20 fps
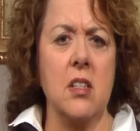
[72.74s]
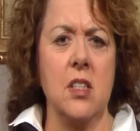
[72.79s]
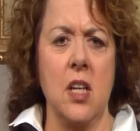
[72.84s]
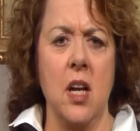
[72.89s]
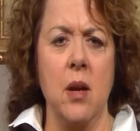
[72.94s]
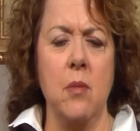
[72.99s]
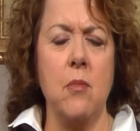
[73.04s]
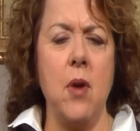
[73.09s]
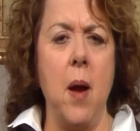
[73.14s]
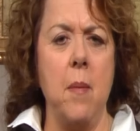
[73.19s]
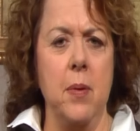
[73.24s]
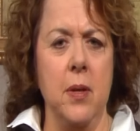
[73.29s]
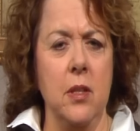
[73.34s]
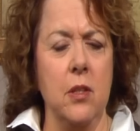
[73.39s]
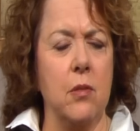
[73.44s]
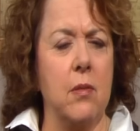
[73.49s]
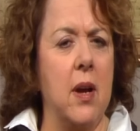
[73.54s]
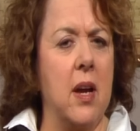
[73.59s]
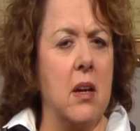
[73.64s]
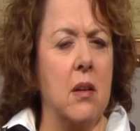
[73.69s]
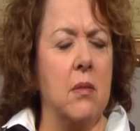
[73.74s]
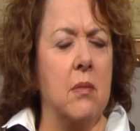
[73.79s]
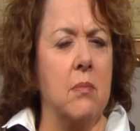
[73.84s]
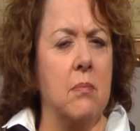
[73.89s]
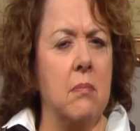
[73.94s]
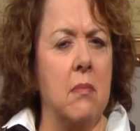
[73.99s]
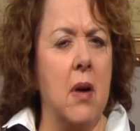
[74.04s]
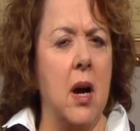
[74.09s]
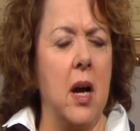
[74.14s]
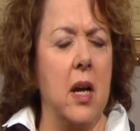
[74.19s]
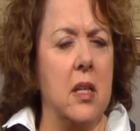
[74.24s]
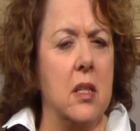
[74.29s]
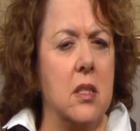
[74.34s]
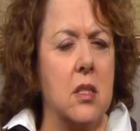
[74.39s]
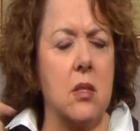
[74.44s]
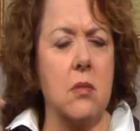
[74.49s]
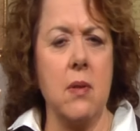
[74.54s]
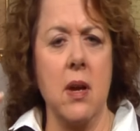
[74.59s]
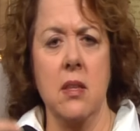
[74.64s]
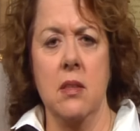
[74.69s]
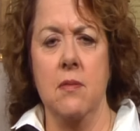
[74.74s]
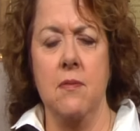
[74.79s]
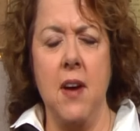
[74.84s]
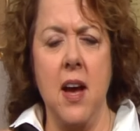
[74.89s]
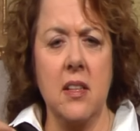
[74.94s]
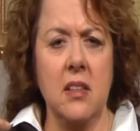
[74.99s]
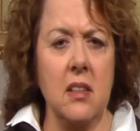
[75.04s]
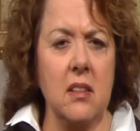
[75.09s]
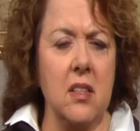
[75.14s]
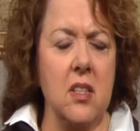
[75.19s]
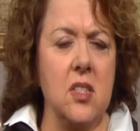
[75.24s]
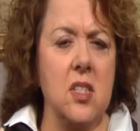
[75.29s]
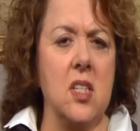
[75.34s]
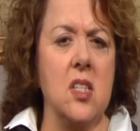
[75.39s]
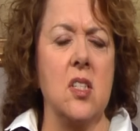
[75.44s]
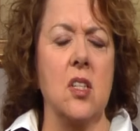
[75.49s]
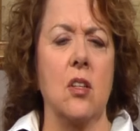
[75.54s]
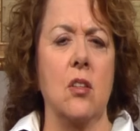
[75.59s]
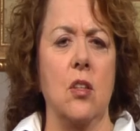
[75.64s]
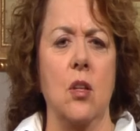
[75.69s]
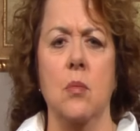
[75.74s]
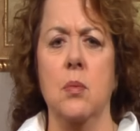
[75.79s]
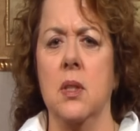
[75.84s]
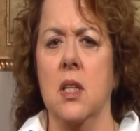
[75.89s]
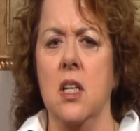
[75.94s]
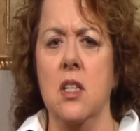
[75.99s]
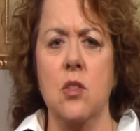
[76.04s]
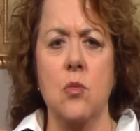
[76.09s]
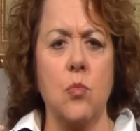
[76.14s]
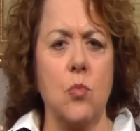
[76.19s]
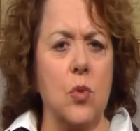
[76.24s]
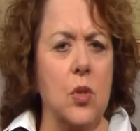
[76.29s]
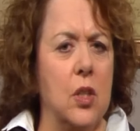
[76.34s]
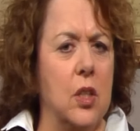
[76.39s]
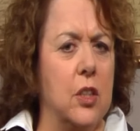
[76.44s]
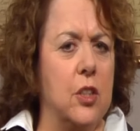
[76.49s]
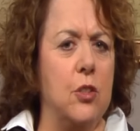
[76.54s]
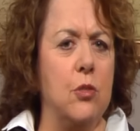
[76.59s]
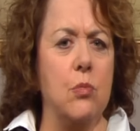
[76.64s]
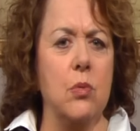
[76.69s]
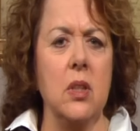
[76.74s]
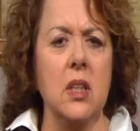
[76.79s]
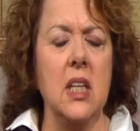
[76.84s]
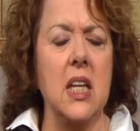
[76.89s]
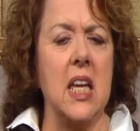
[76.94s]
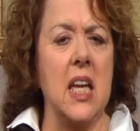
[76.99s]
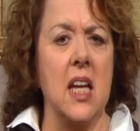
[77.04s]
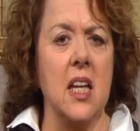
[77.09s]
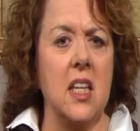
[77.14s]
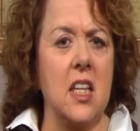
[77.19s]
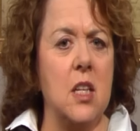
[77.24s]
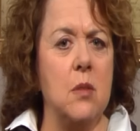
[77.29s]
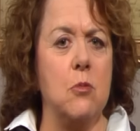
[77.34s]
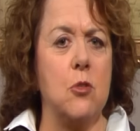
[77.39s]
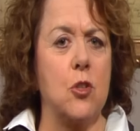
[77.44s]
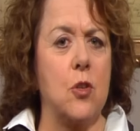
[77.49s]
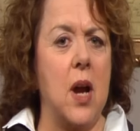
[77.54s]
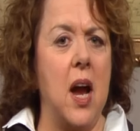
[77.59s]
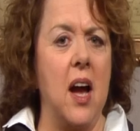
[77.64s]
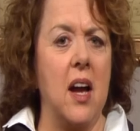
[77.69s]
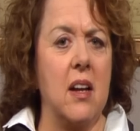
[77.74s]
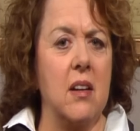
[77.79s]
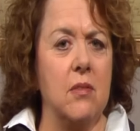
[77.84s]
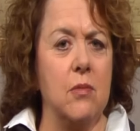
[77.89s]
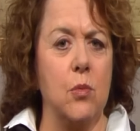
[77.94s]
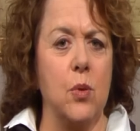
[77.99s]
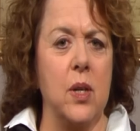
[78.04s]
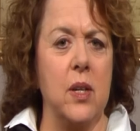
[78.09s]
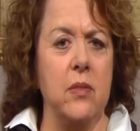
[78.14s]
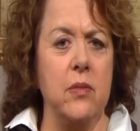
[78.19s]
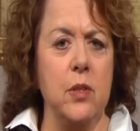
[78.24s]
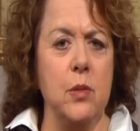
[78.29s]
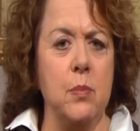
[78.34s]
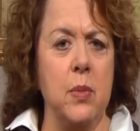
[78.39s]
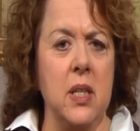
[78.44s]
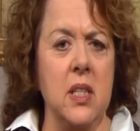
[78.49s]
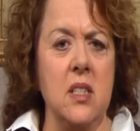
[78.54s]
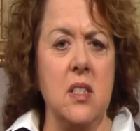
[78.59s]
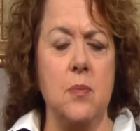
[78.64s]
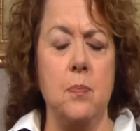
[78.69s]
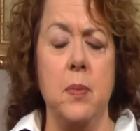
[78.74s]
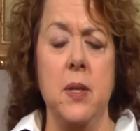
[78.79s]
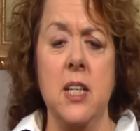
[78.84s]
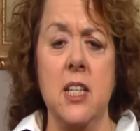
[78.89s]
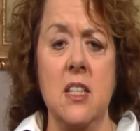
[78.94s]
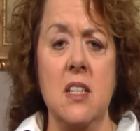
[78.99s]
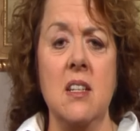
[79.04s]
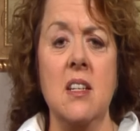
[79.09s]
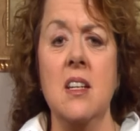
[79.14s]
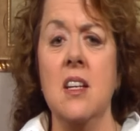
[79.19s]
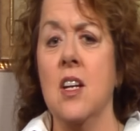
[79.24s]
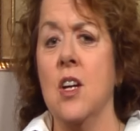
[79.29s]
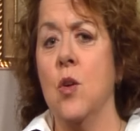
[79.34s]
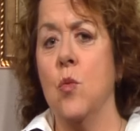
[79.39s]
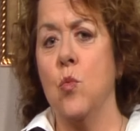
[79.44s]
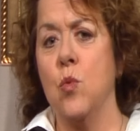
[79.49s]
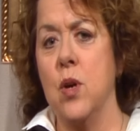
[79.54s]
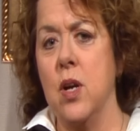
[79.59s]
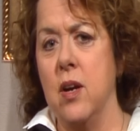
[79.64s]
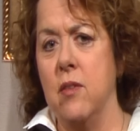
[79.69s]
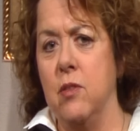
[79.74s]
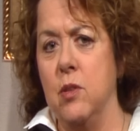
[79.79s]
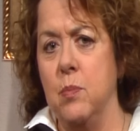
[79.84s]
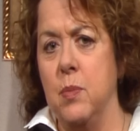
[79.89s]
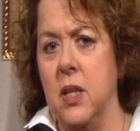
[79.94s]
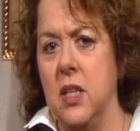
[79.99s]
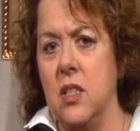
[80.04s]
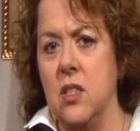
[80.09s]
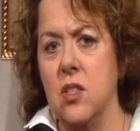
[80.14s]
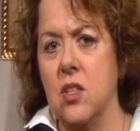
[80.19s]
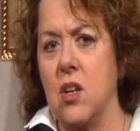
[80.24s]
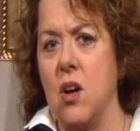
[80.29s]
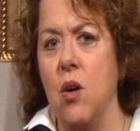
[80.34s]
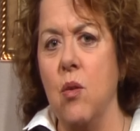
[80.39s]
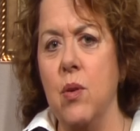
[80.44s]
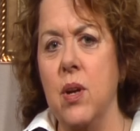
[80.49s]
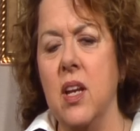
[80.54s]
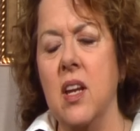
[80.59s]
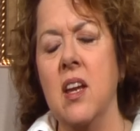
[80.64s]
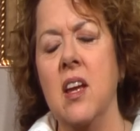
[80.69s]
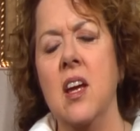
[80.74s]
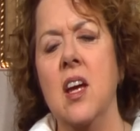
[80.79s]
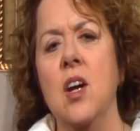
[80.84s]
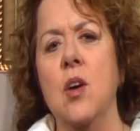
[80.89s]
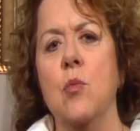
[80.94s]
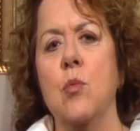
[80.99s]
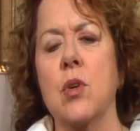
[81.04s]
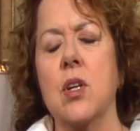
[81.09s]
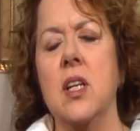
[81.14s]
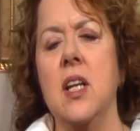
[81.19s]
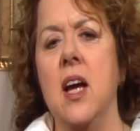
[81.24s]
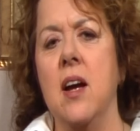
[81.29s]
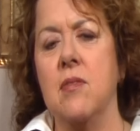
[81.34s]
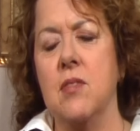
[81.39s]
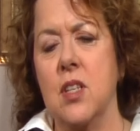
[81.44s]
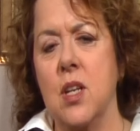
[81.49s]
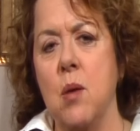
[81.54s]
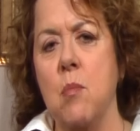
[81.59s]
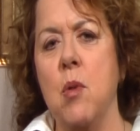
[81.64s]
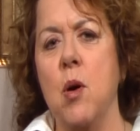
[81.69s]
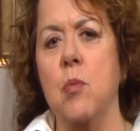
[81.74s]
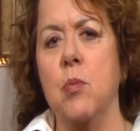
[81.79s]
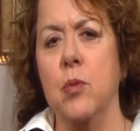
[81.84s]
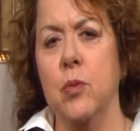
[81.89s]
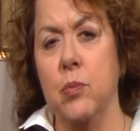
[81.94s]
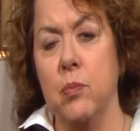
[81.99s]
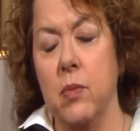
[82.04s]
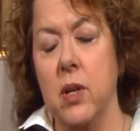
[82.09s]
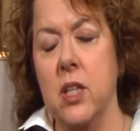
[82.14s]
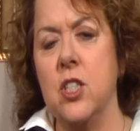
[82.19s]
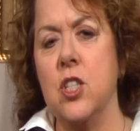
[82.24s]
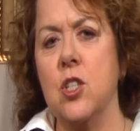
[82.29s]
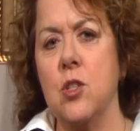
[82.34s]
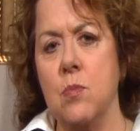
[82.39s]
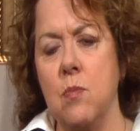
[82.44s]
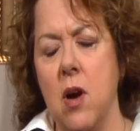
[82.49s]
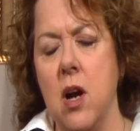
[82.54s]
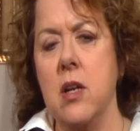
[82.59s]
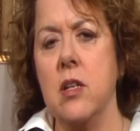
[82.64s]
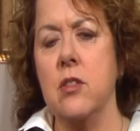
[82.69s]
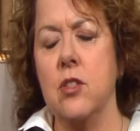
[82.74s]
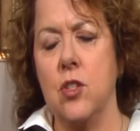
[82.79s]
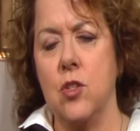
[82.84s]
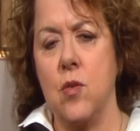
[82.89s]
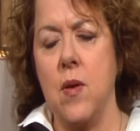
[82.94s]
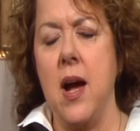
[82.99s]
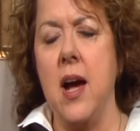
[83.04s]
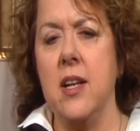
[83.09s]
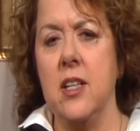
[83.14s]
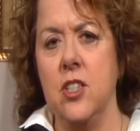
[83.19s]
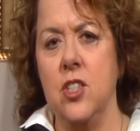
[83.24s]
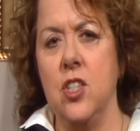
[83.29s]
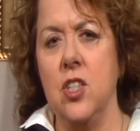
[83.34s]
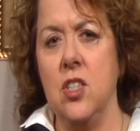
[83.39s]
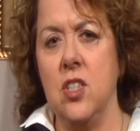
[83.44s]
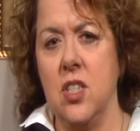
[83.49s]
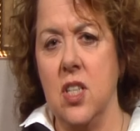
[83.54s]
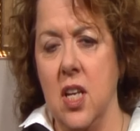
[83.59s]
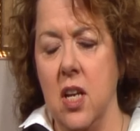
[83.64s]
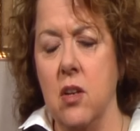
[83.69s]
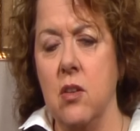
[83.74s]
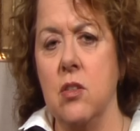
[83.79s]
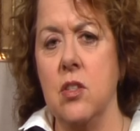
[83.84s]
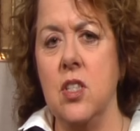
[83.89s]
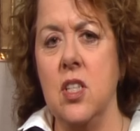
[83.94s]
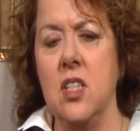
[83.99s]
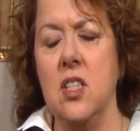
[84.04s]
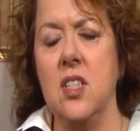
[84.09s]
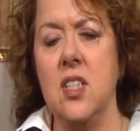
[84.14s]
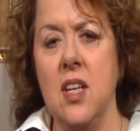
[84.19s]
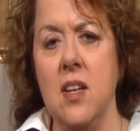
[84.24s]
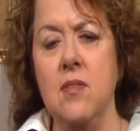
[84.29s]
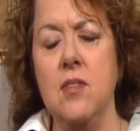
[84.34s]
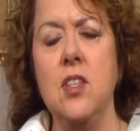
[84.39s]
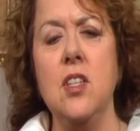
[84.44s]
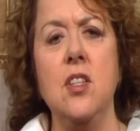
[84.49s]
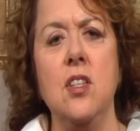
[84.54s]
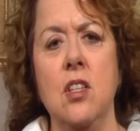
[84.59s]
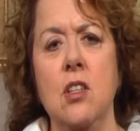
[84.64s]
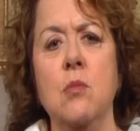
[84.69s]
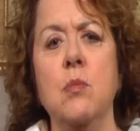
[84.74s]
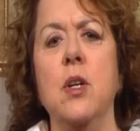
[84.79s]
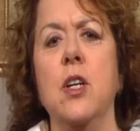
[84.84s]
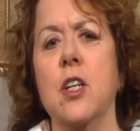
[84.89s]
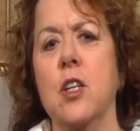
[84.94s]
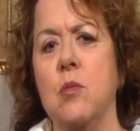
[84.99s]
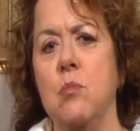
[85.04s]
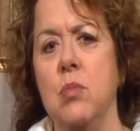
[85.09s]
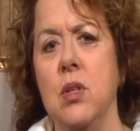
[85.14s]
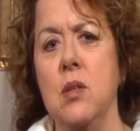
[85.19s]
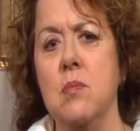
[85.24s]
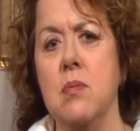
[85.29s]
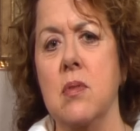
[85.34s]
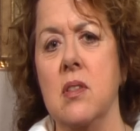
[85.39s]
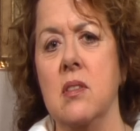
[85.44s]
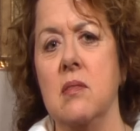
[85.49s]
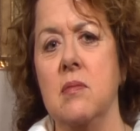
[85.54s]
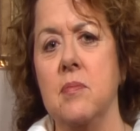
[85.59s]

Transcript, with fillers: time wrapping their minds around the fact that this is a globalized world. You really can't keep track of where everybody's been, where everybody's going. We're going to have to come up with much smarter strategies to guarantee safety to the American people.